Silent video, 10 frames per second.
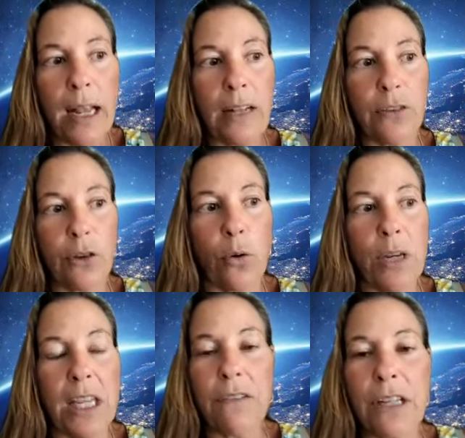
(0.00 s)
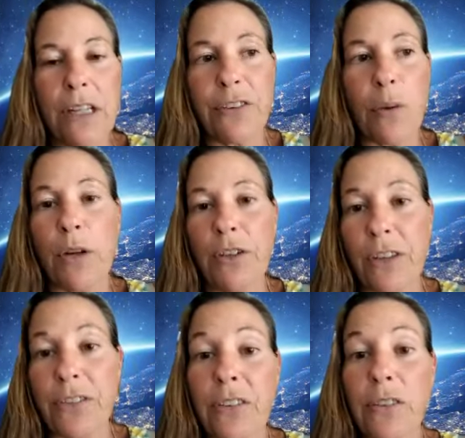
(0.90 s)
And so, even if someone
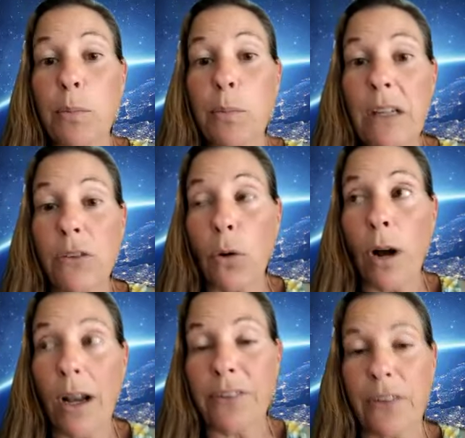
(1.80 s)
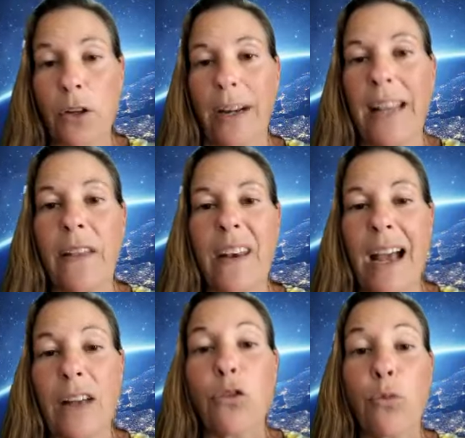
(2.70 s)
doesn't speak to us and they're in the
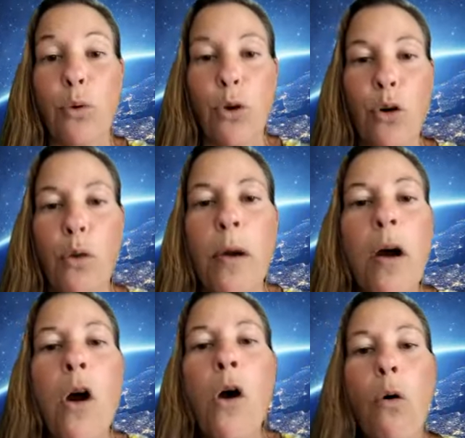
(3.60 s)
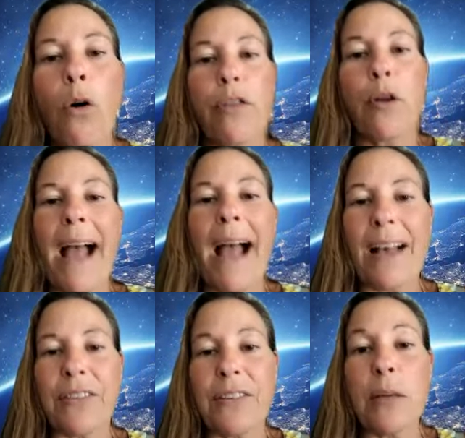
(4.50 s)
next room or mm-hmm. they're
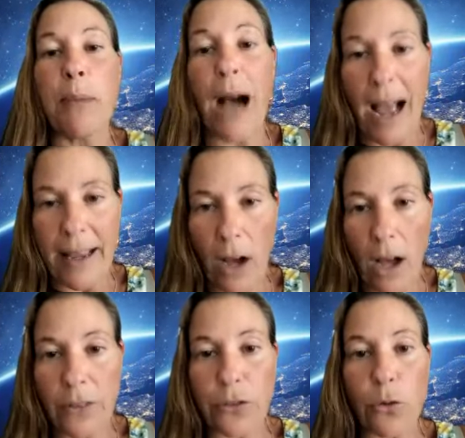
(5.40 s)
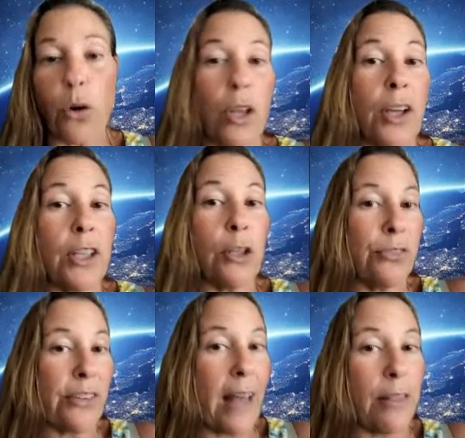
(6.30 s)
passing by us, or like you
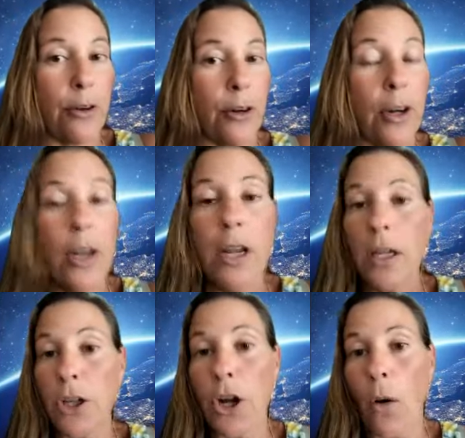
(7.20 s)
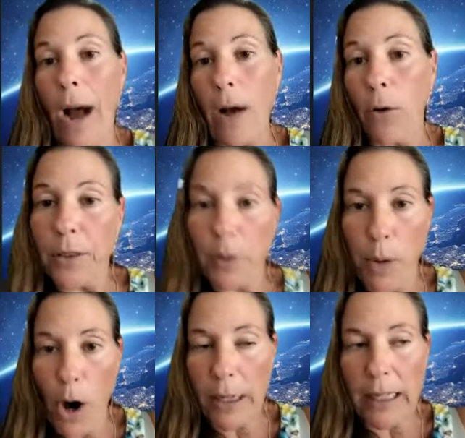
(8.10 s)
said, they're, you know, out in the
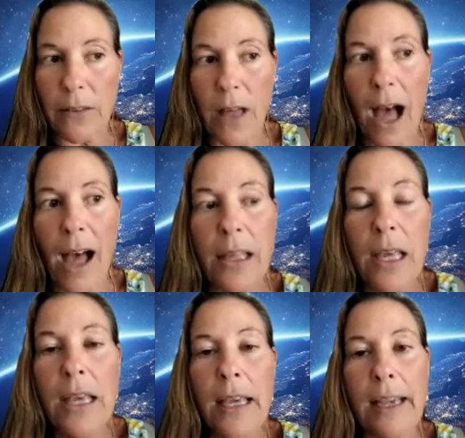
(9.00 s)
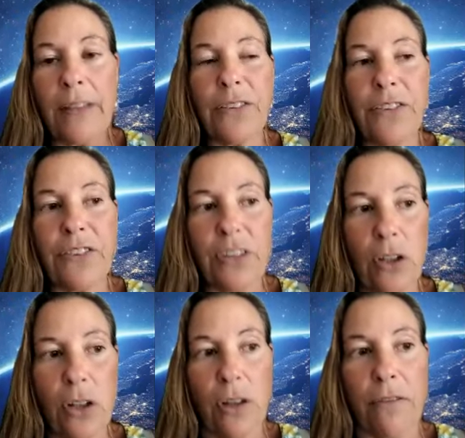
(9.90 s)
parking lot, it's
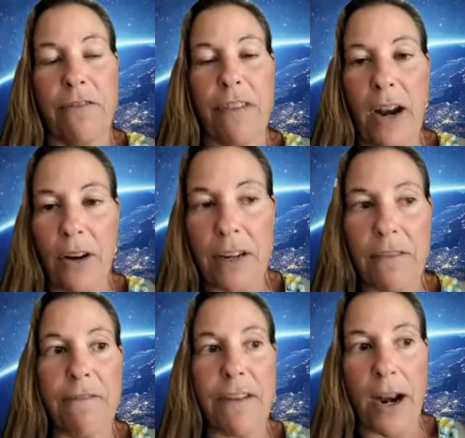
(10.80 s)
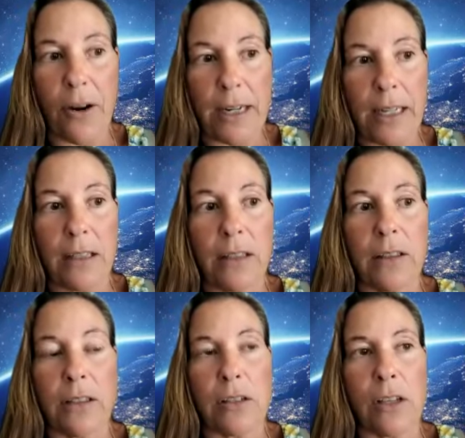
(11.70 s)
still very, very
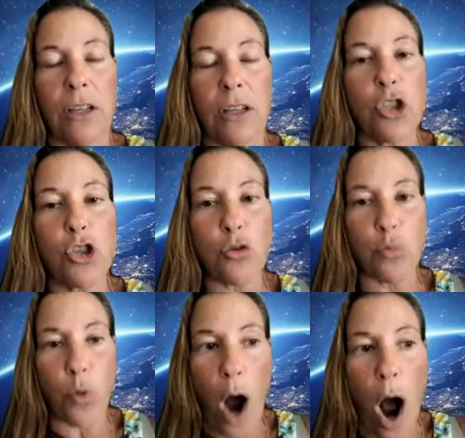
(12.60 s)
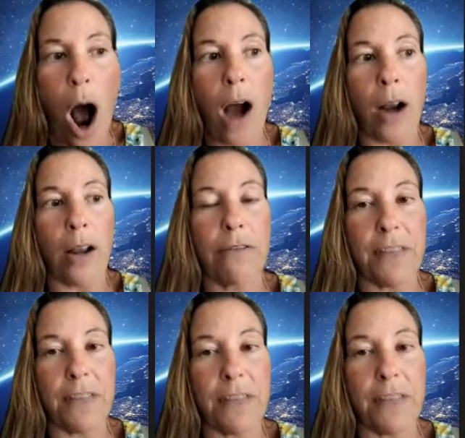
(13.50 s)
like strong
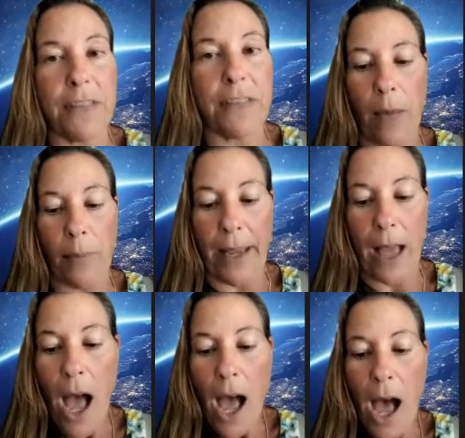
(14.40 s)
feeling. I'm like,